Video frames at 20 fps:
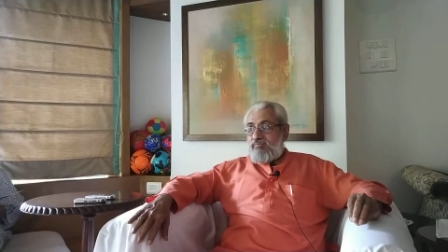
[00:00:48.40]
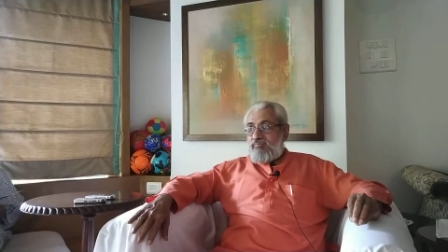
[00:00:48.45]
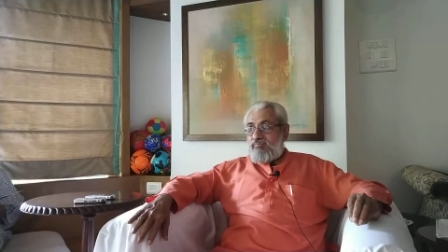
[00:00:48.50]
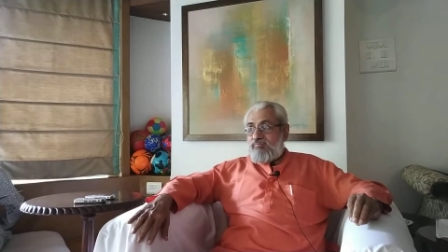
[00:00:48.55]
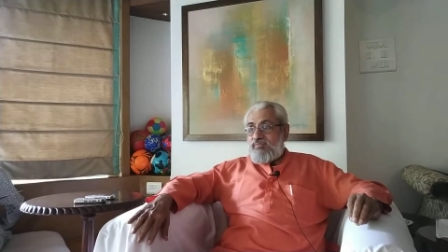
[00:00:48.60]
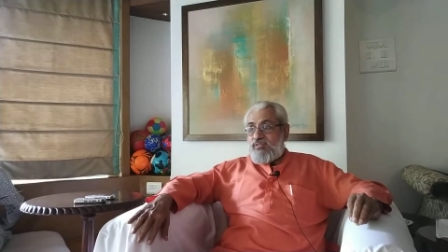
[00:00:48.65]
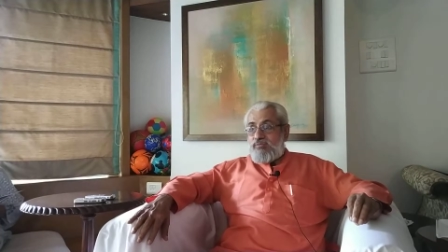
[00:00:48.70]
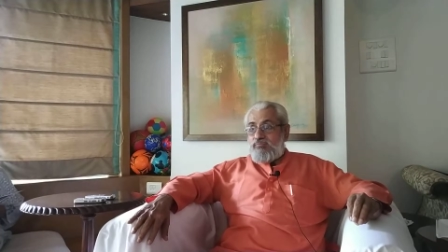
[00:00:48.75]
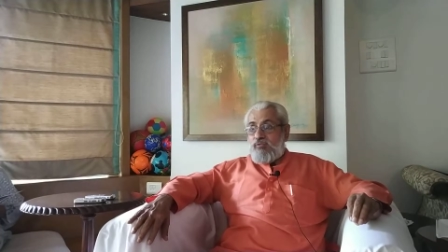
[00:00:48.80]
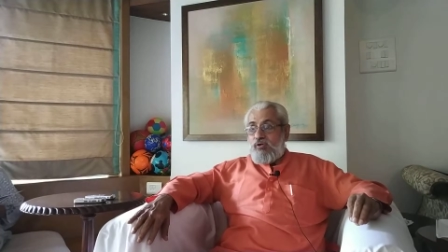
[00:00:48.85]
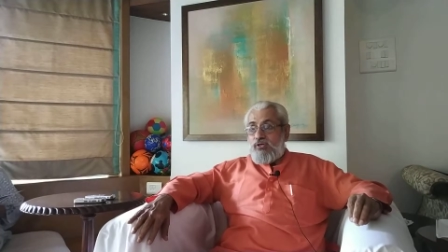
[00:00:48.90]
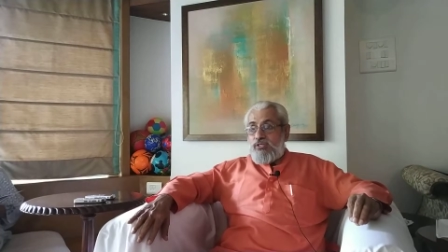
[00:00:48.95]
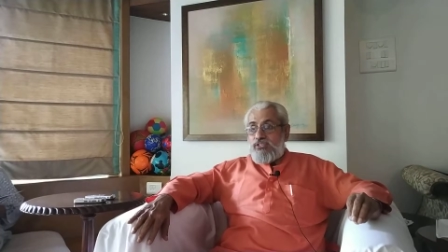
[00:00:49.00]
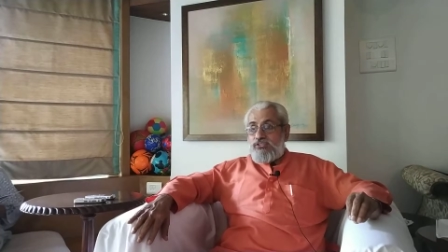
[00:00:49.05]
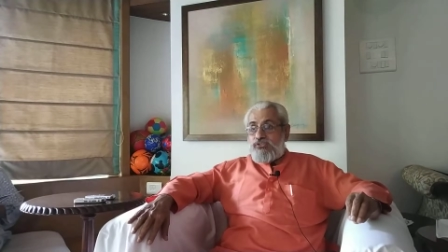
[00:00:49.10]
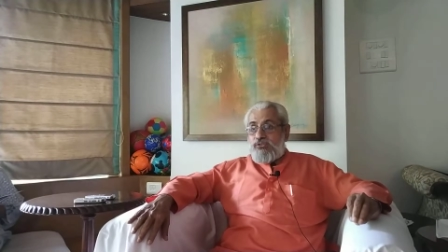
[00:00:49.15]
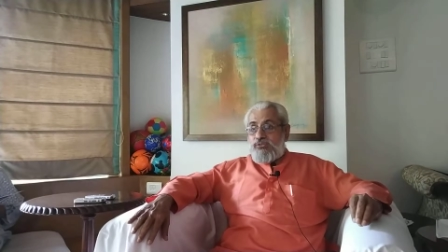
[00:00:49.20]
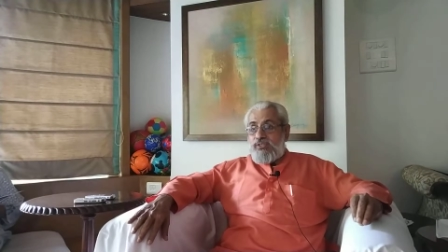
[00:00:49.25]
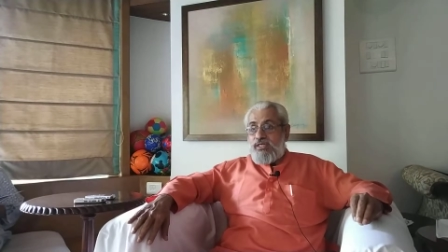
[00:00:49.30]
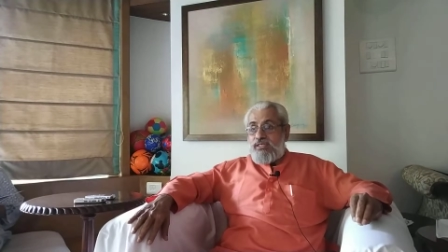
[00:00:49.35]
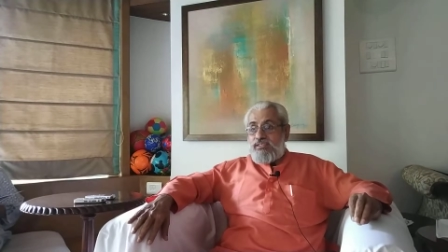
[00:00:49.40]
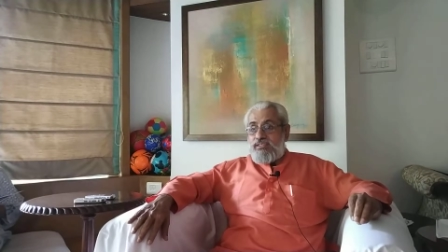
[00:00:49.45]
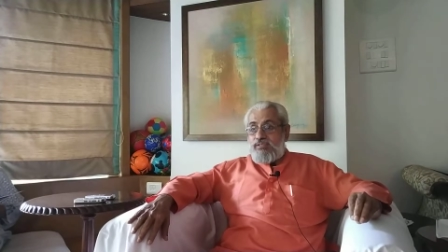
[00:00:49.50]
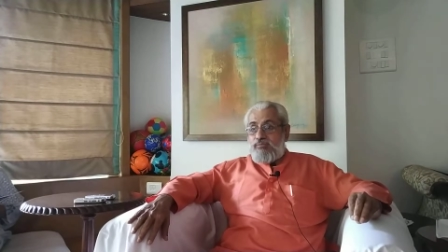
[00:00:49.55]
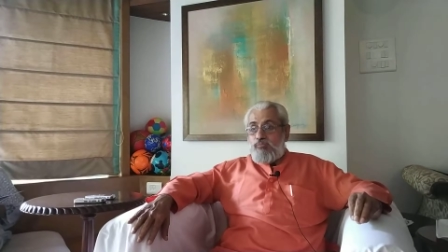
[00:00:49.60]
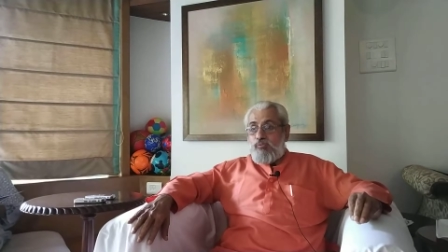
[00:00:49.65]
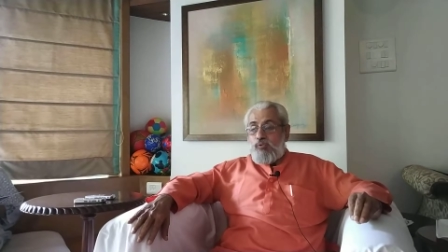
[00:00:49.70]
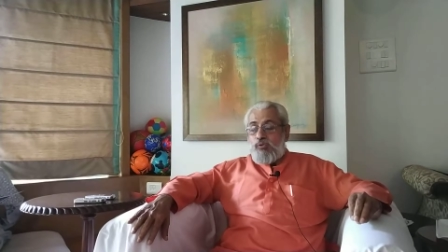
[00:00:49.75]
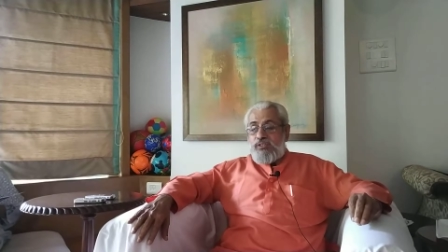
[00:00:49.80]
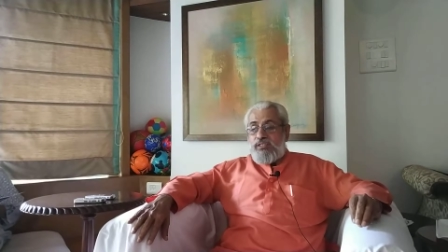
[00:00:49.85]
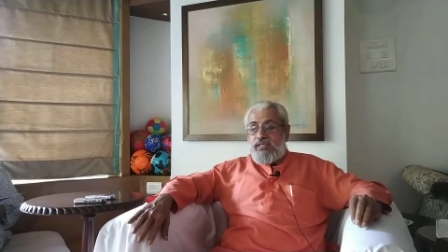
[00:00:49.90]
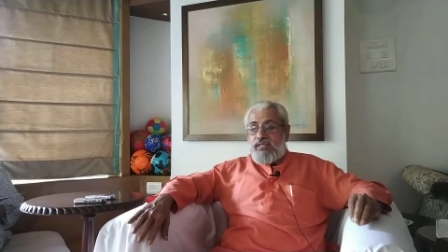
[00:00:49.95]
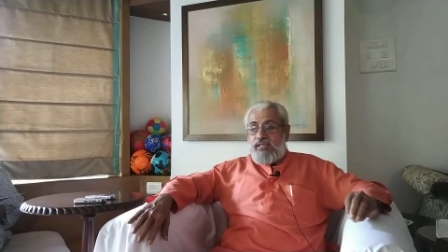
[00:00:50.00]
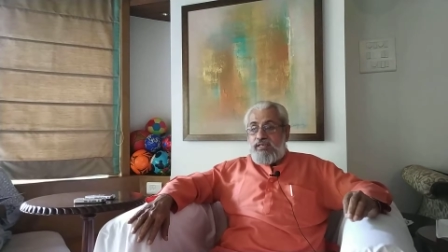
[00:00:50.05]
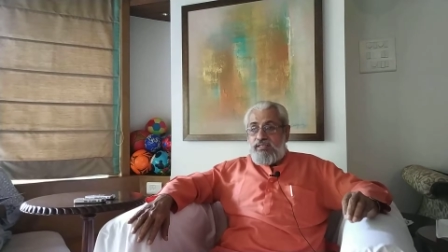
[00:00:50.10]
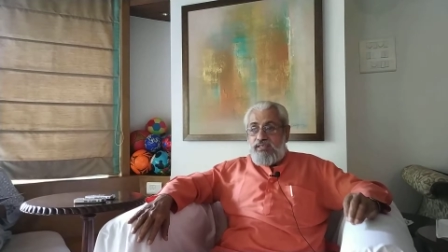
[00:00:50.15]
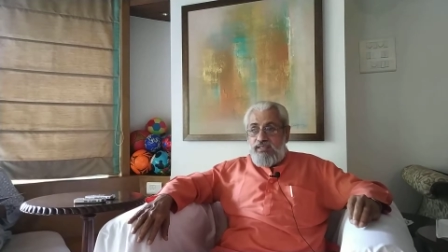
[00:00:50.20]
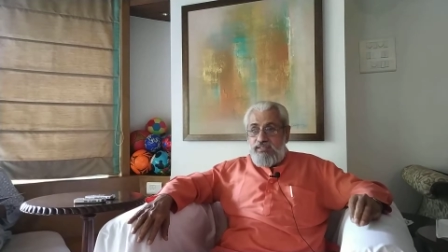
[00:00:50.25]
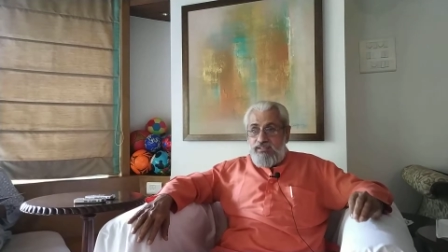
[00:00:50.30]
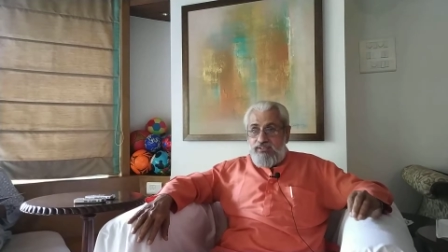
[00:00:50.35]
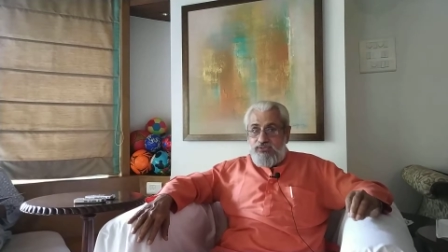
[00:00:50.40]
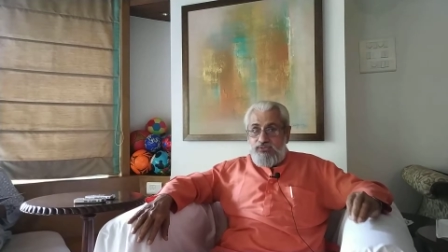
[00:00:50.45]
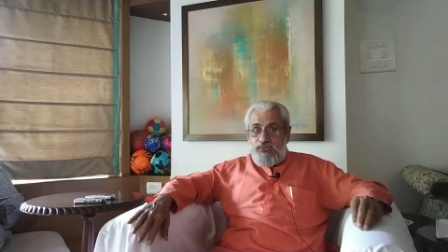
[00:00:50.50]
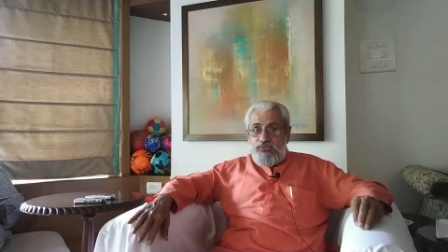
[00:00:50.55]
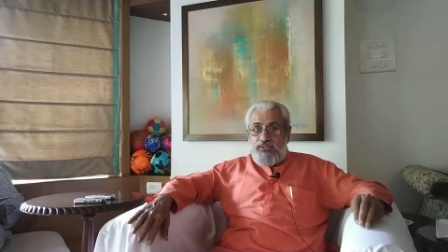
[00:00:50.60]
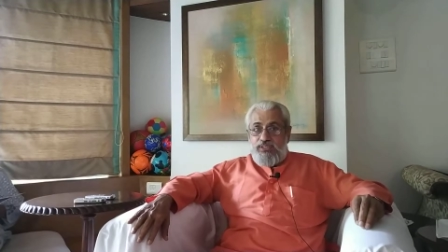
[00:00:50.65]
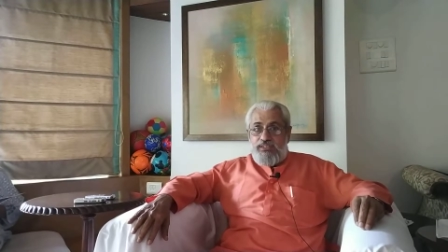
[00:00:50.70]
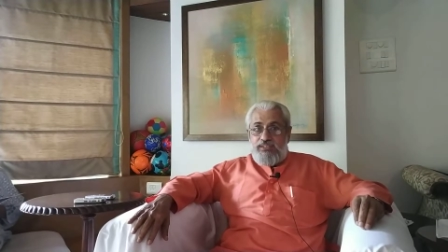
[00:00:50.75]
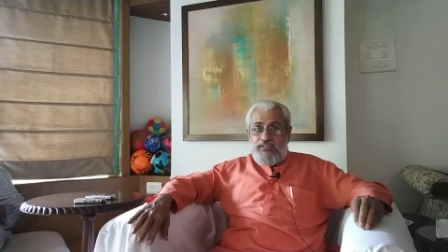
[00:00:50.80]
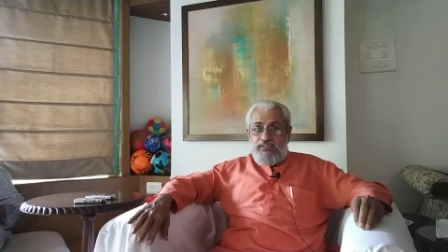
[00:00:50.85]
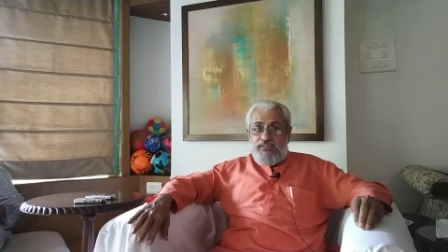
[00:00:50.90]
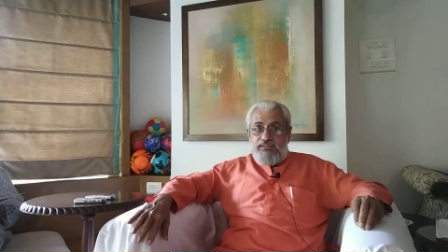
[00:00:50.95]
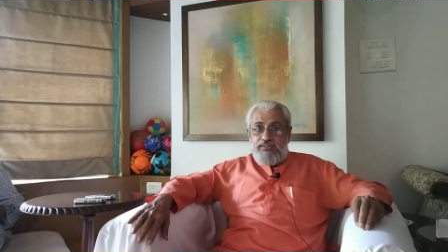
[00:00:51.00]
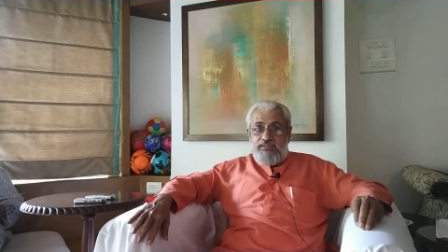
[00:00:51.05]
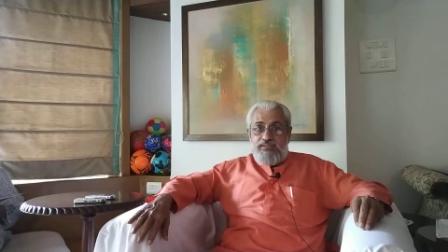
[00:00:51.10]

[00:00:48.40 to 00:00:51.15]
But modern society, more than any other society,